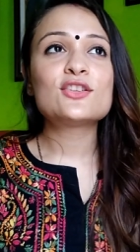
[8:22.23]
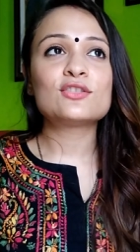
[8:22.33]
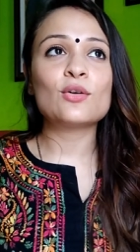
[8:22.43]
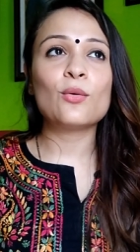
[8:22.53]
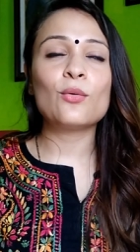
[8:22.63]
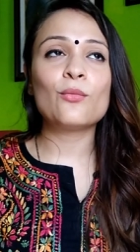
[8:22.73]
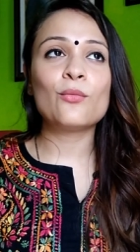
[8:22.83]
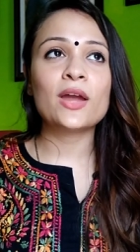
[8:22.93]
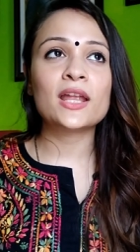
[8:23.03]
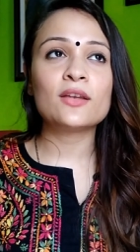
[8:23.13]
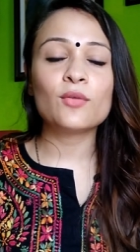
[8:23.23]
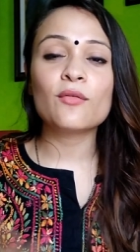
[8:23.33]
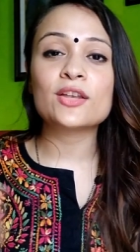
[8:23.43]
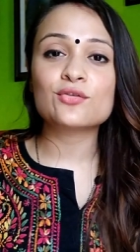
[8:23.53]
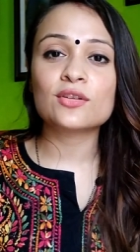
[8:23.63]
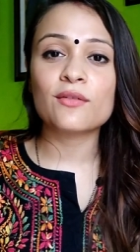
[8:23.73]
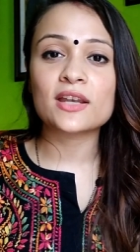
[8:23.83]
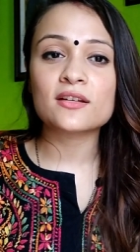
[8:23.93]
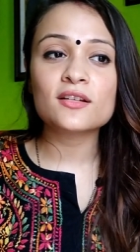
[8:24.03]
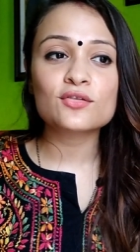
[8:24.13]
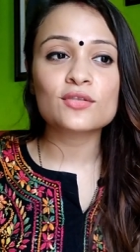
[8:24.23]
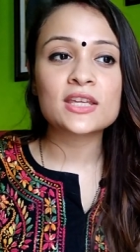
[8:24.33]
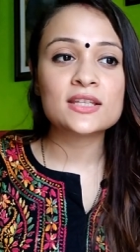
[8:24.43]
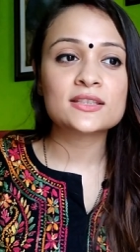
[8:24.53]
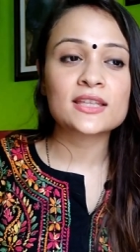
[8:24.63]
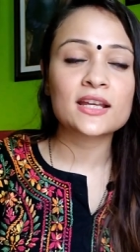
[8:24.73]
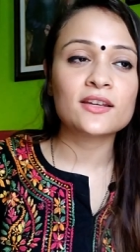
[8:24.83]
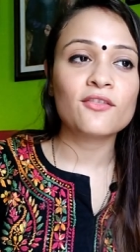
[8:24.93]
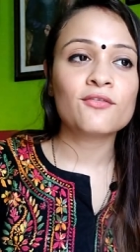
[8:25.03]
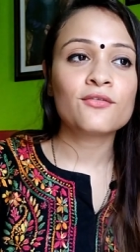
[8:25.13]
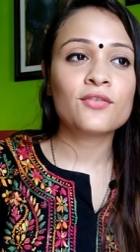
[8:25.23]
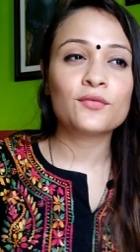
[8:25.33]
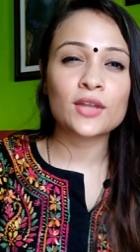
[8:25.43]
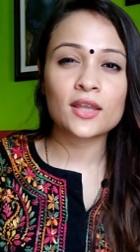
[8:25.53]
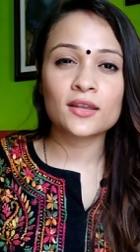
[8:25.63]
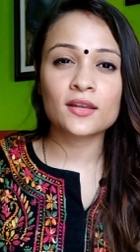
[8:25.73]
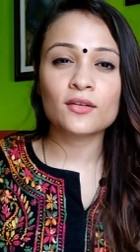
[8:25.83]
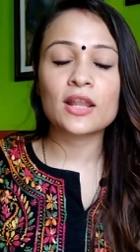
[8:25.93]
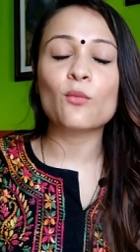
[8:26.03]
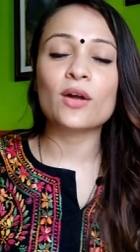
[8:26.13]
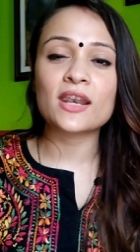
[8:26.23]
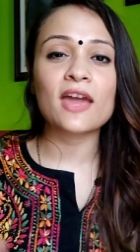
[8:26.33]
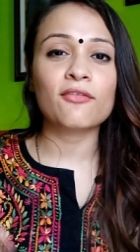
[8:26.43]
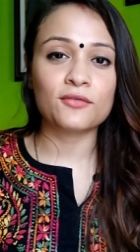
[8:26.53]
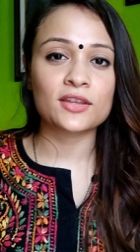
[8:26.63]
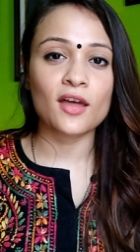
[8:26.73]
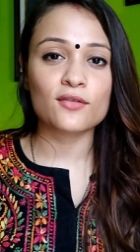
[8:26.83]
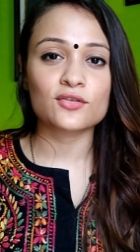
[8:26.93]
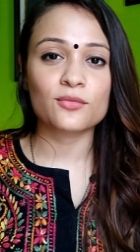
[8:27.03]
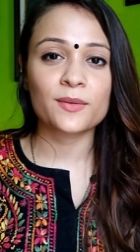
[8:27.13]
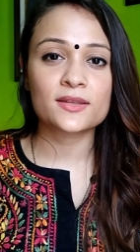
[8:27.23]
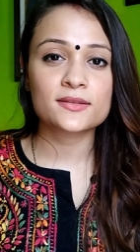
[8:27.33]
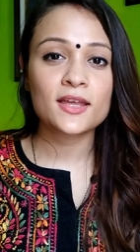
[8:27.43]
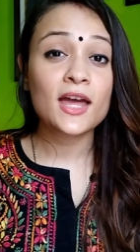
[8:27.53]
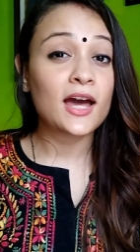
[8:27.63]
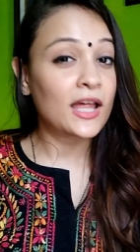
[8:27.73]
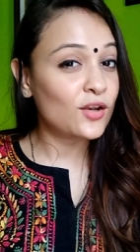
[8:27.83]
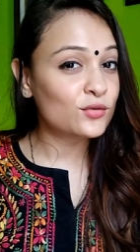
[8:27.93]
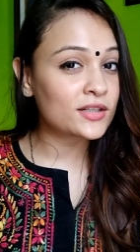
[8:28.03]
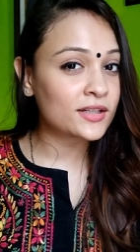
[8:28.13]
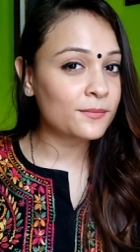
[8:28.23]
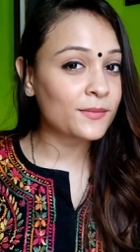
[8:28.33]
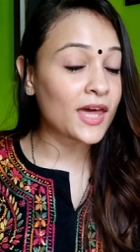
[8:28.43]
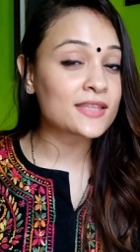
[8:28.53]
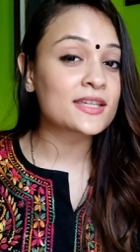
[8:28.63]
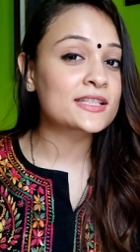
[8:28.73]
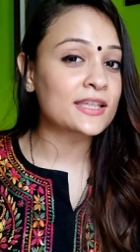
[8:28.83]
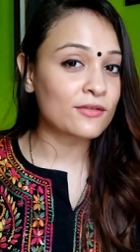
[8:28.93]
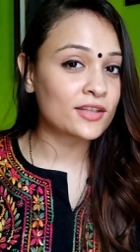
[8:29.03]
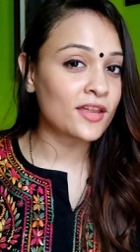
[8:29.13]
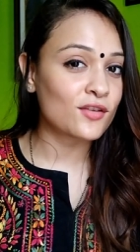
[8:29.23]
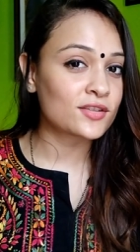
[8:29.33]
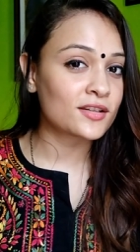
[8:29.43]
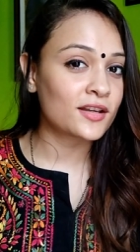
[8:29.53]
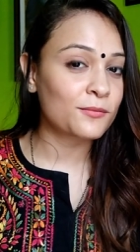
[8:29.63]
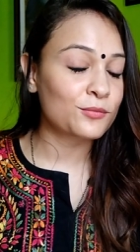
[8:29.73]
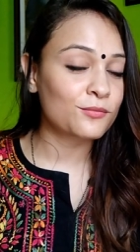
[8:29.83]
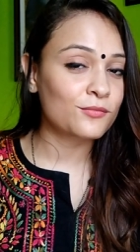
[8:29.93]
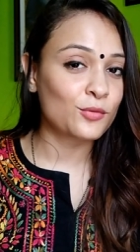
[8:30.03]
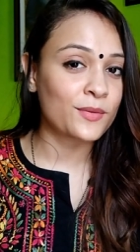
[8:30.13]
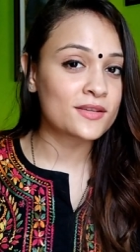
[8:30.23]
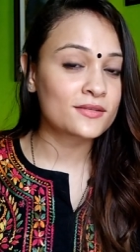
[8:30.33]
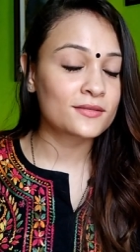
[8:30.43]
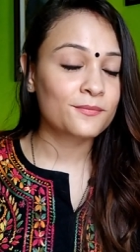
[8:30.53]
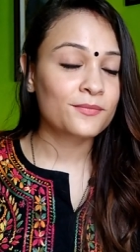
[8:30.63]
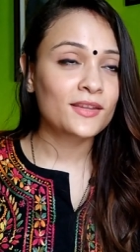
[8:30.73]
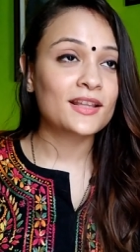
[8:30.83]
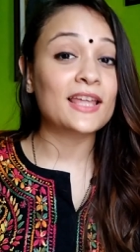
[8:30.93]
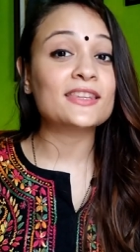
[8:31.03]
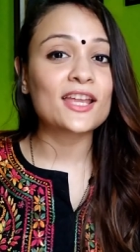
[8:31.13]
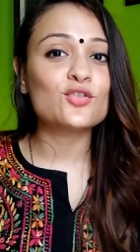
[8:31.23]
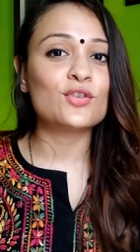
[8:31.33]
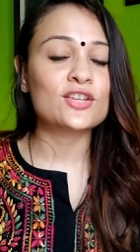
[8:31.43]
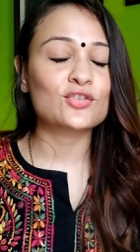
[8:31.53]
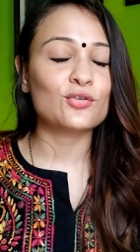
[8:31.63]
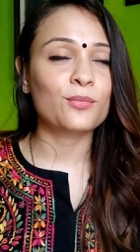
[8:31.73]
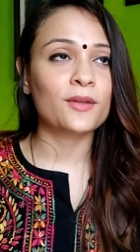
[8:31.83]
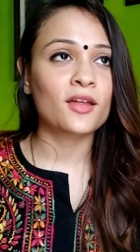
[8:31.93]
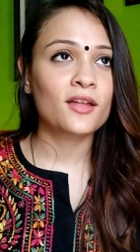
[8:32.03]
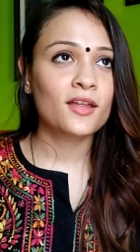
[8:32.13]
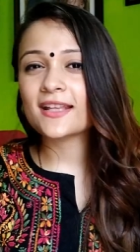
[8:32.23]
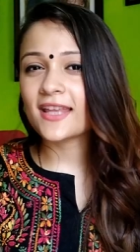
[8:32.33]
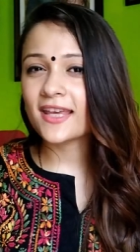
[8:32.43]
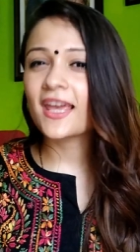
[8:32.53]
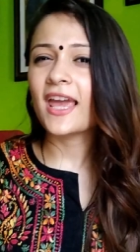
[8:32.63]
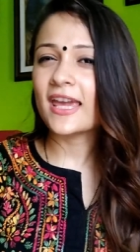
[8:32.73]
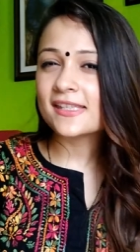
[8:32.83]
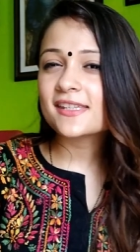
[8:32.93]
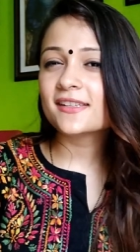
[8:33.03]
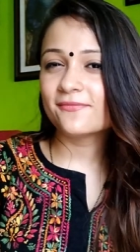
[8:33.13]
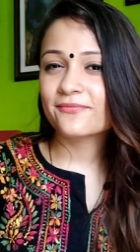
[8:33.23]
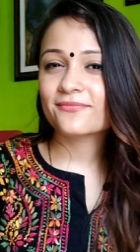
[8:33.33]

so when we went to the vendor, so he said 1,50,000 rupees. I looked at him, I said 70,000 rupees, like the Indonesian rupiah. I was like, Indian?